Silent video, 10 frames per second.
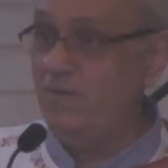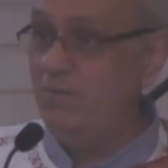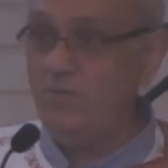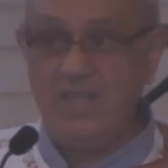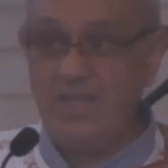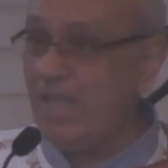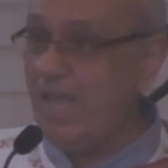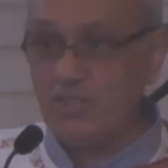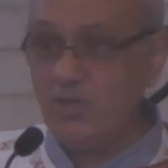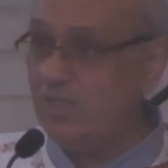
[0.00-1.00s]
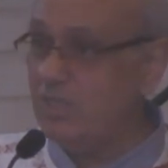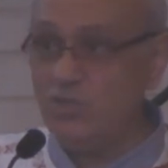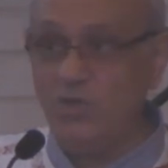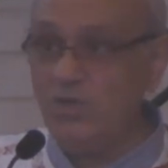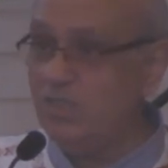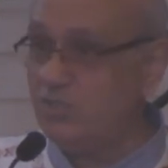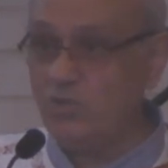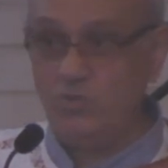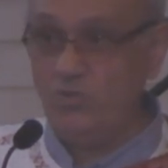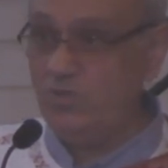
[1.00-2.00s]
but actually it is not destroyed.